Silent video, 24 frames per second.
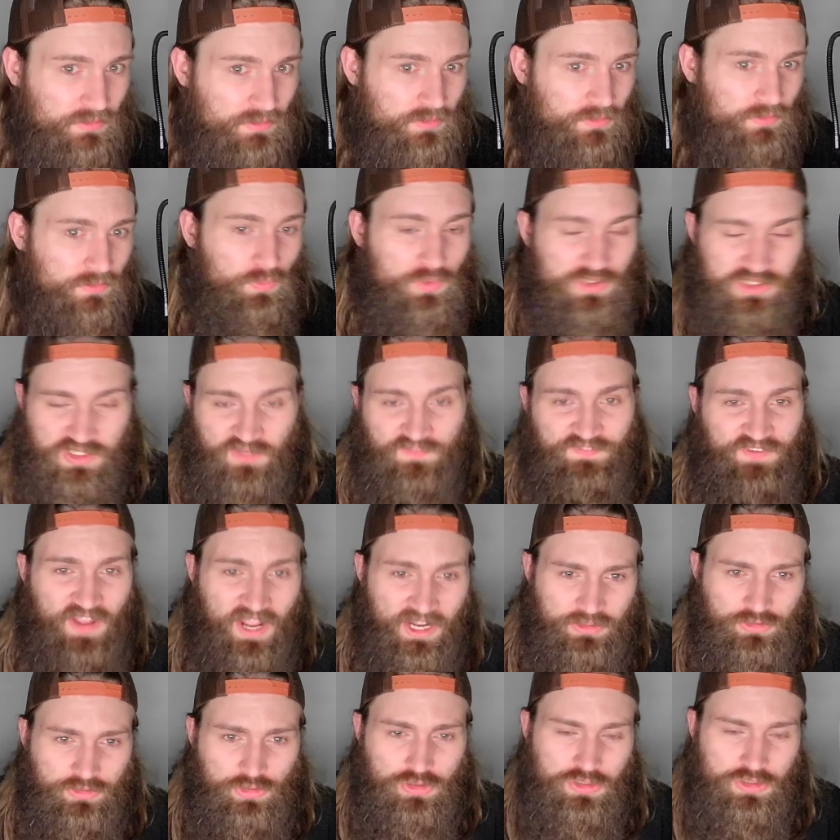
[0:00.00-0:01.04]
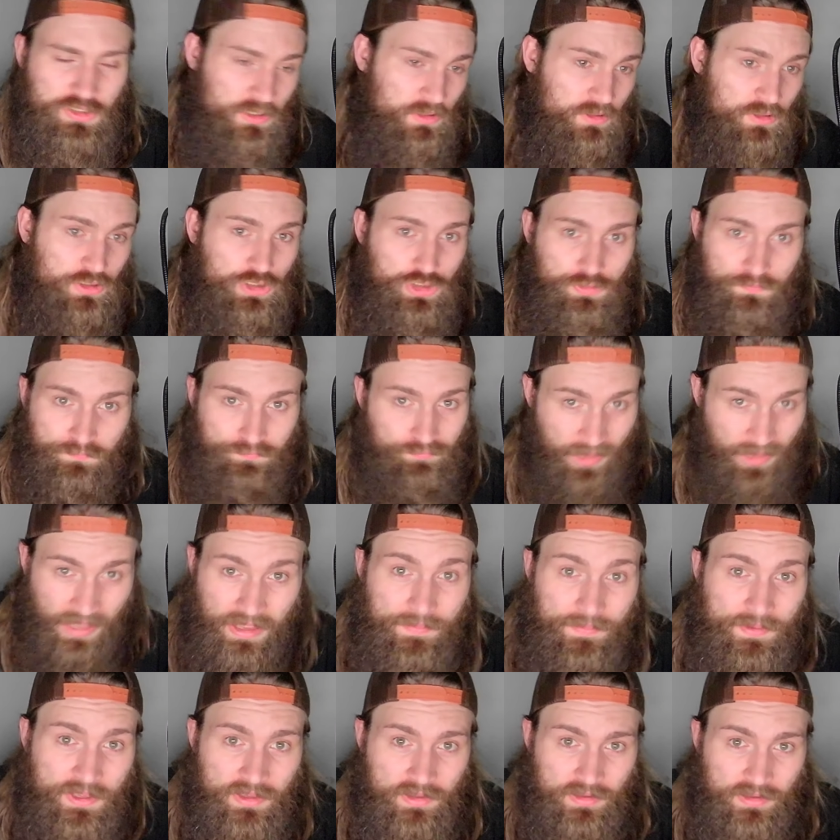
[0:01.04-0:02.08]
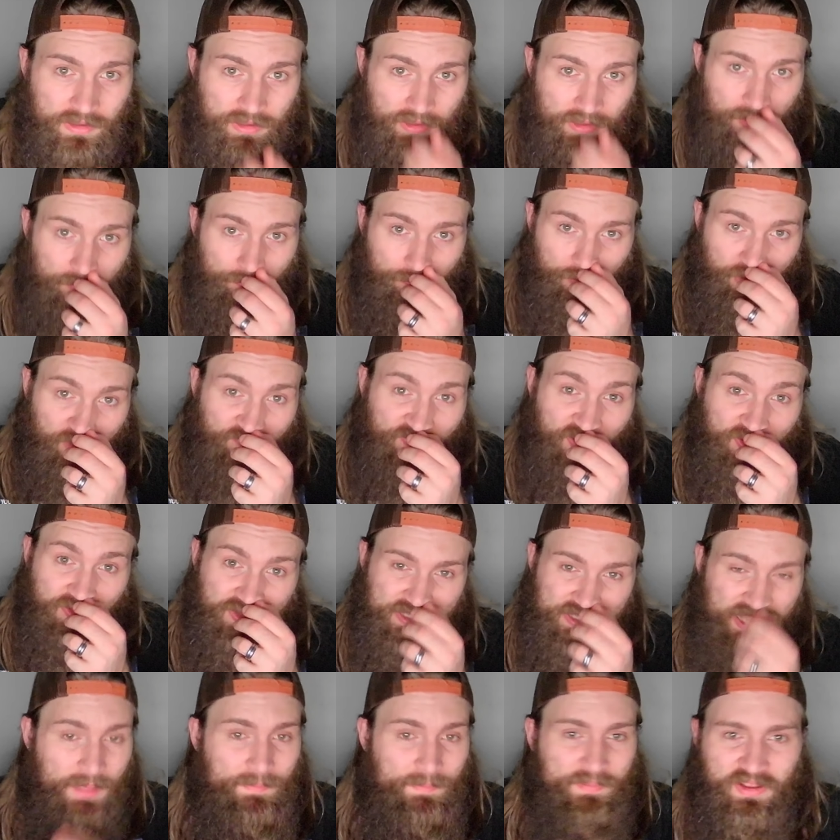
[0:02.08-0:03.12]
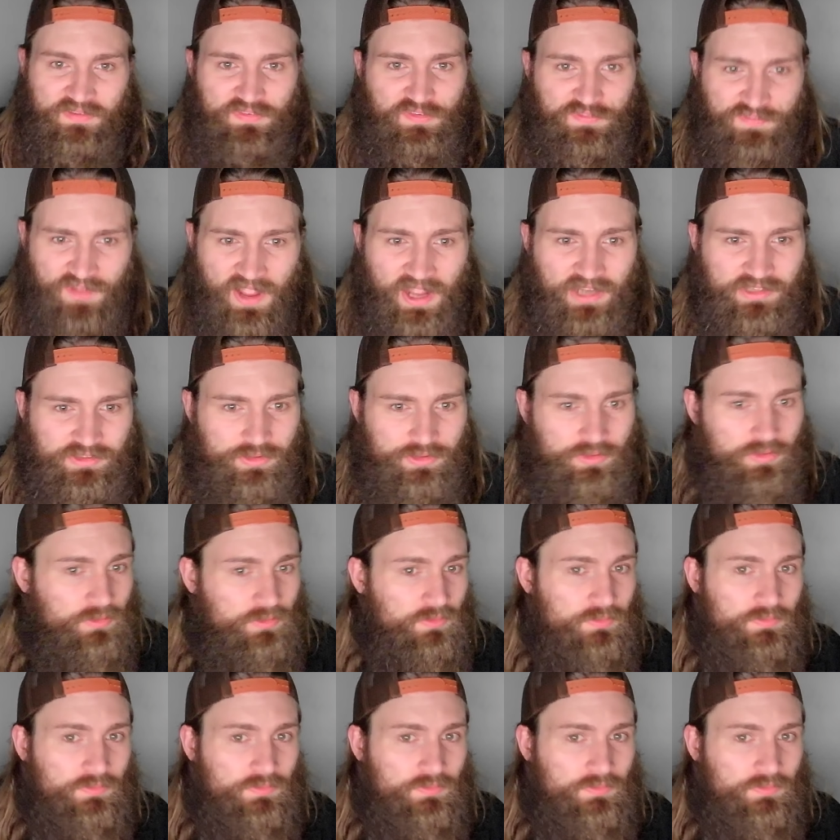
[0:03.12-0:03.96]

Was it factors? Maybe. But if it was that big of a factor,